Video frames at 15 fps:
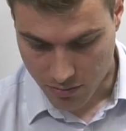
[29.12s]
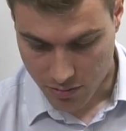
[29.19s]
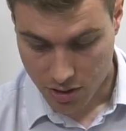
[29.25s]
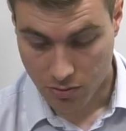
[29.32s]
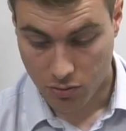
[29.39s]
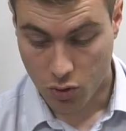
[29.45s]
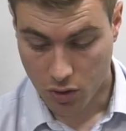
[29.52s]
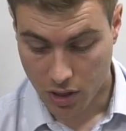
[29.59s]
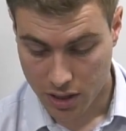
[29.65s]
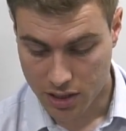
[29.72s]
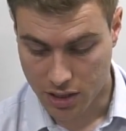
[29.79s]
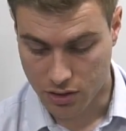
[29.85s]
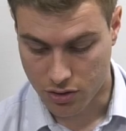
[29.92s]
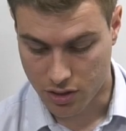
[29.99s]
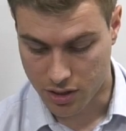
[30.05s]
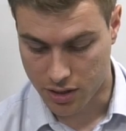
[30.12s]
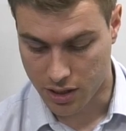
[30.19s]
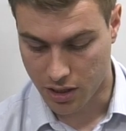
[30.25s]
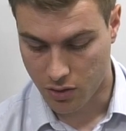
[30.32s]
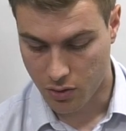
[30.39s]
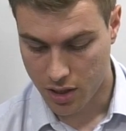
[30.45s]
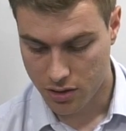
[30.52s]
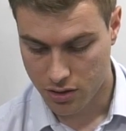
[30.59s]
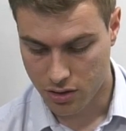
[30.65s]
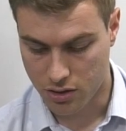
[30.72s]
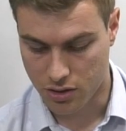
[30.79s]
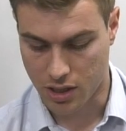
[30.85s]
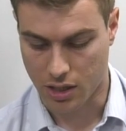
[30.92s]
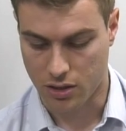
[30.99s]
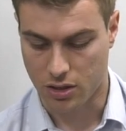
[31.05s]
some quite interesting
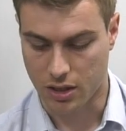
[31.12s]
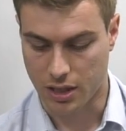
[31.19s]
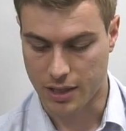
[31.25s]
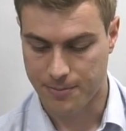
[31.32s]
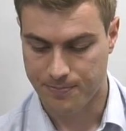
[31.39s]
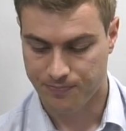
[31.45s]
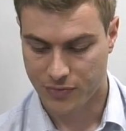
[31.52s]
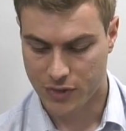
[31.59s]
questions actually.